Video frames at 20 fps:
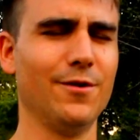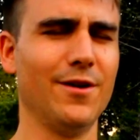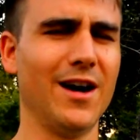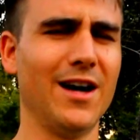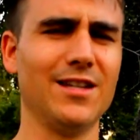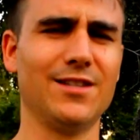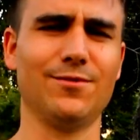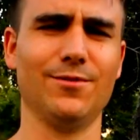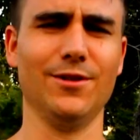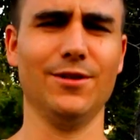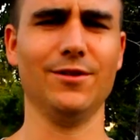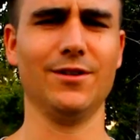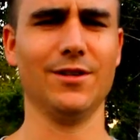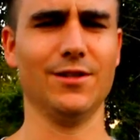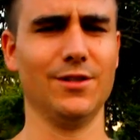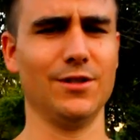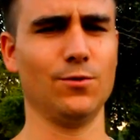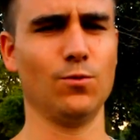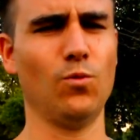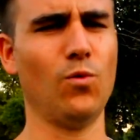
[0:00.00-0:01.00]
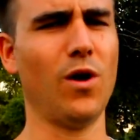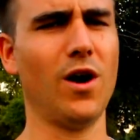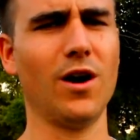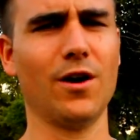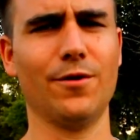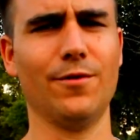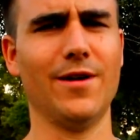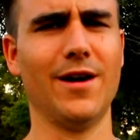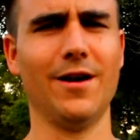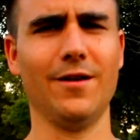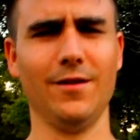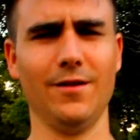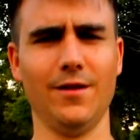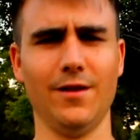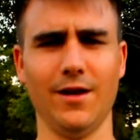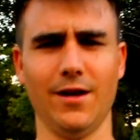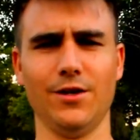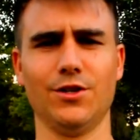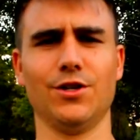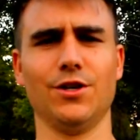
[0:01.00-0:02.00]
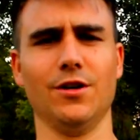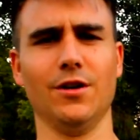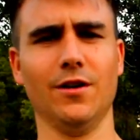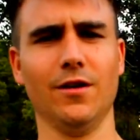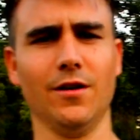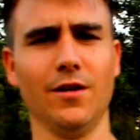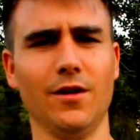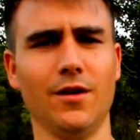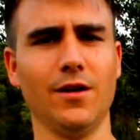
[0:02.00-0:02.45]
nice when you can just walk around in nature